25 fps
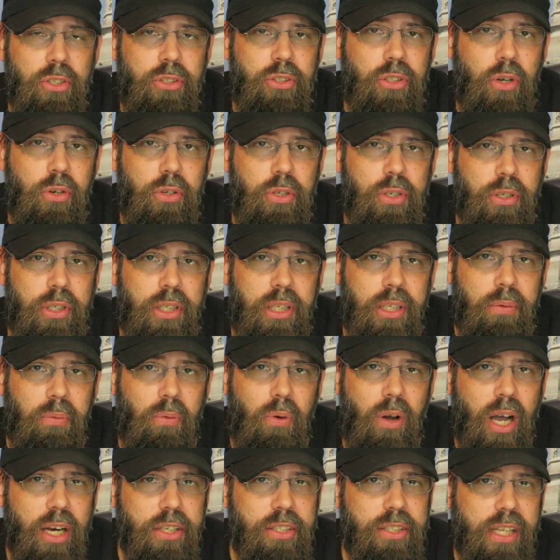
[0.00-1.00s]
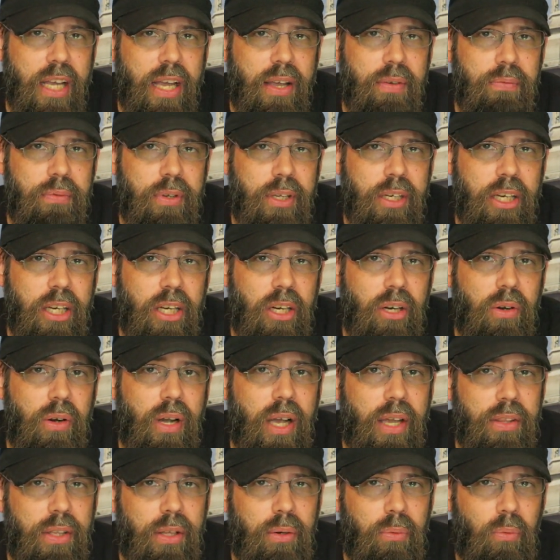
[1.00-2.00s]
So you can watch that
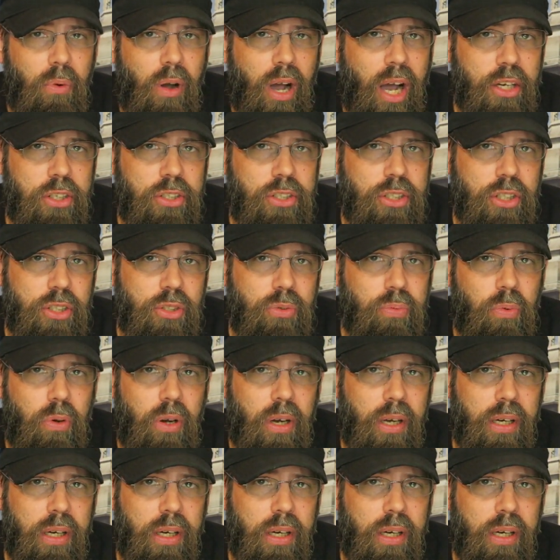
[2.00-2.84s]
video and then watch this